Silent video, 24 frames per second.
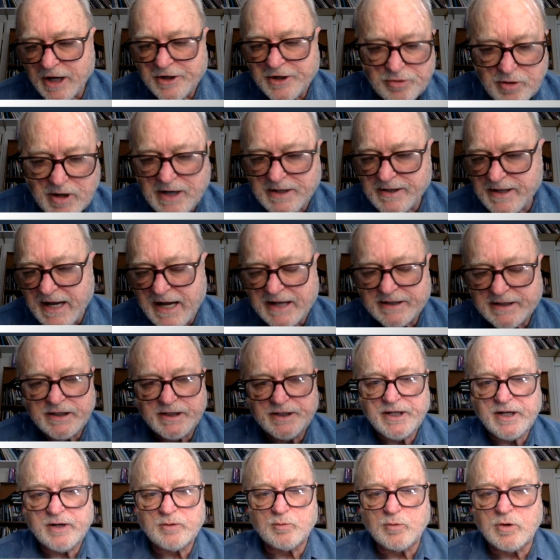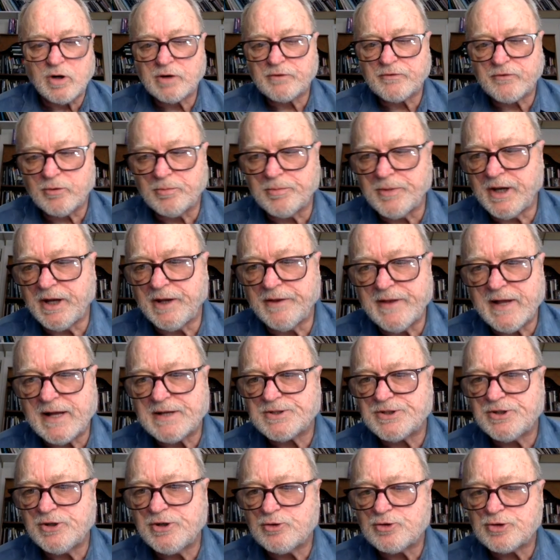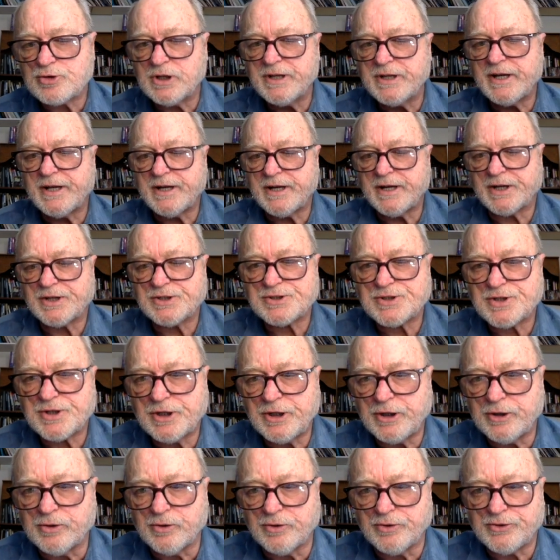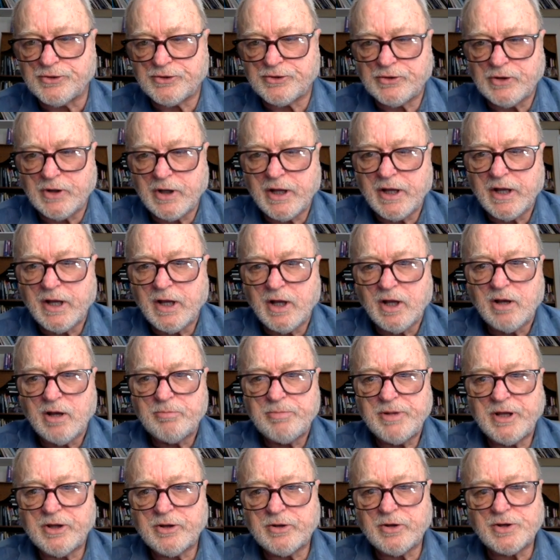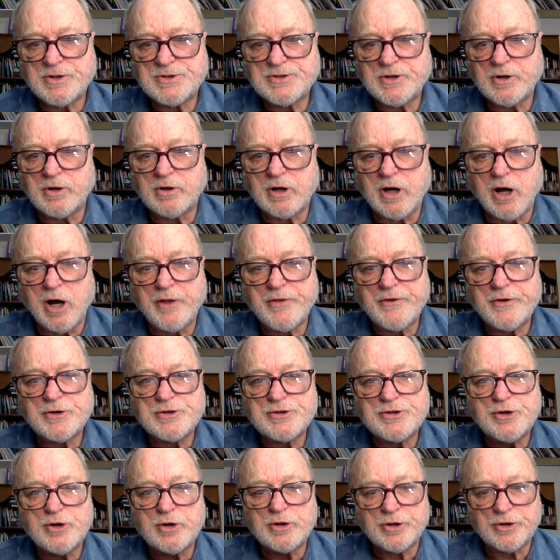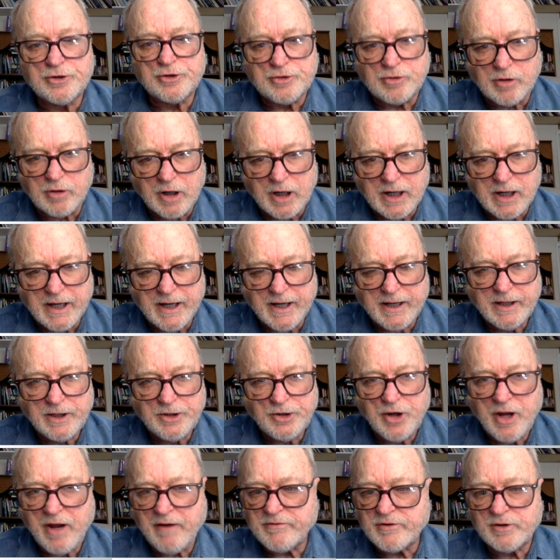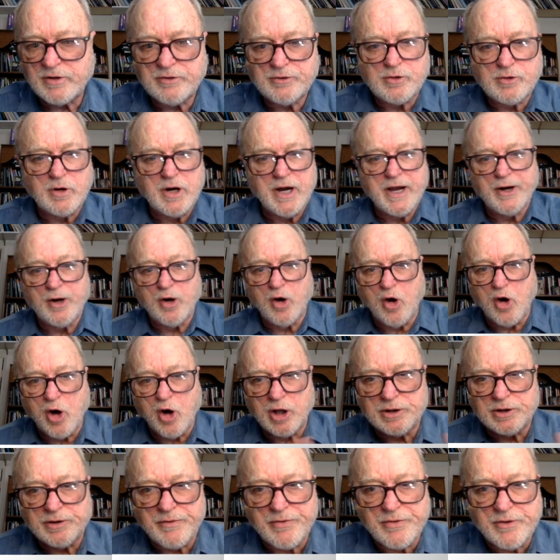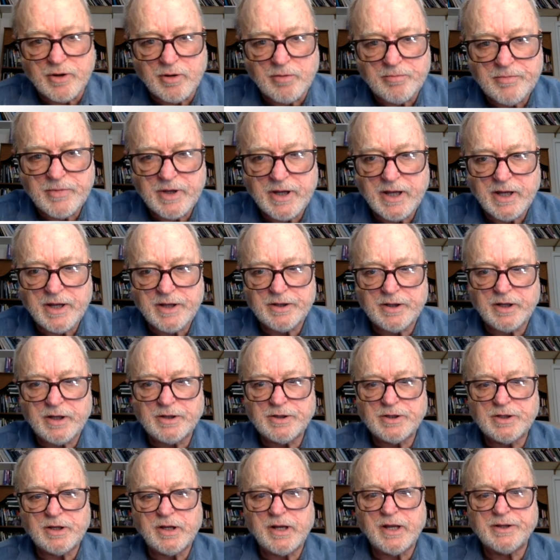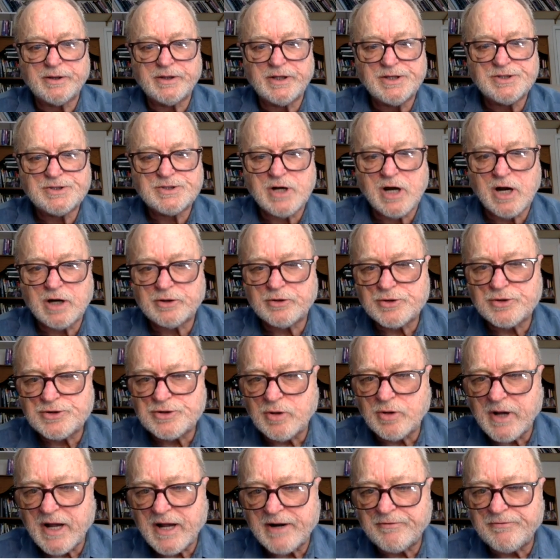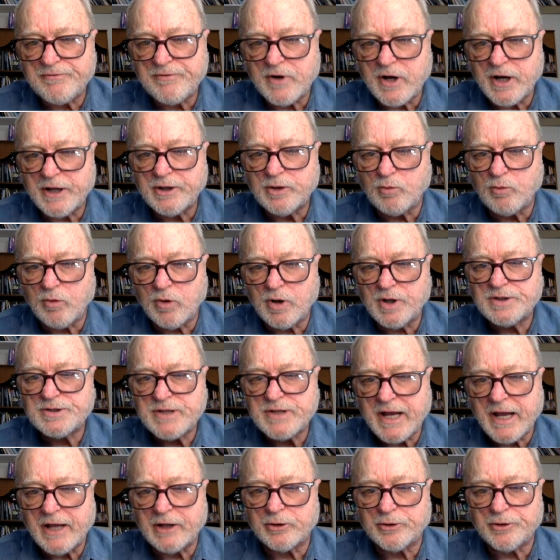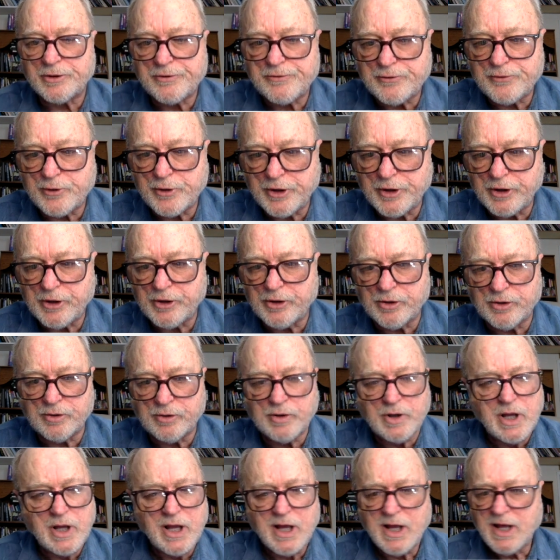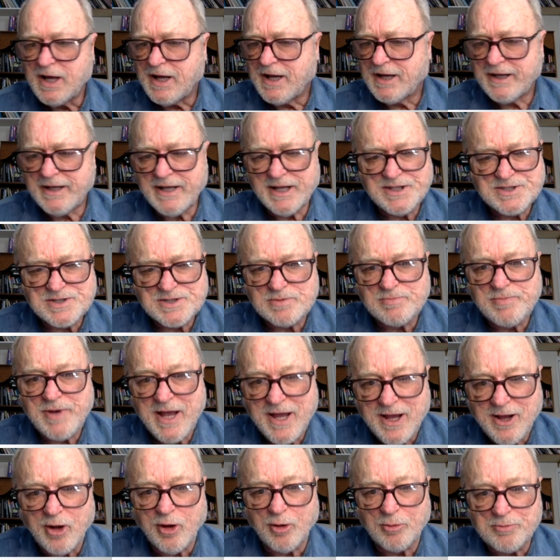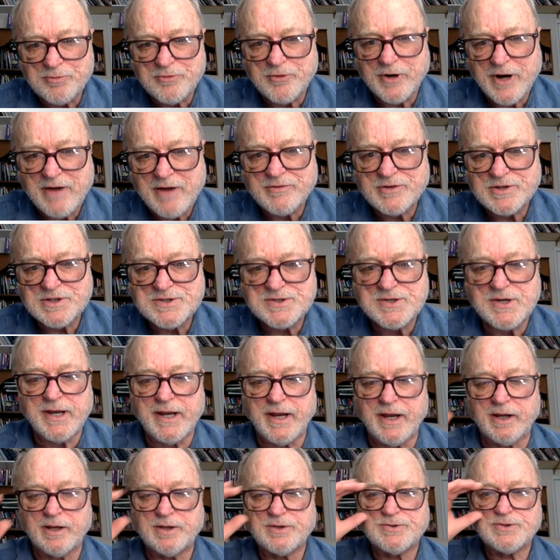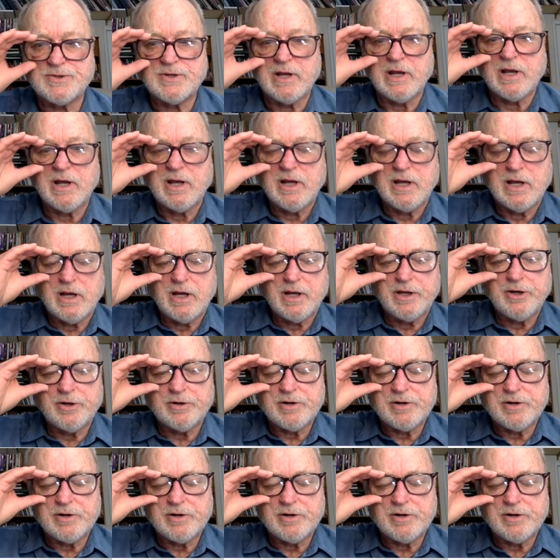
tried that and it didn't work for me. That's usually an excuse. because there are others you can try, and you haven't tried all of them. And and these doctors know how to find the one tailored for you. Get some help, mm. for heaven's sakes. You're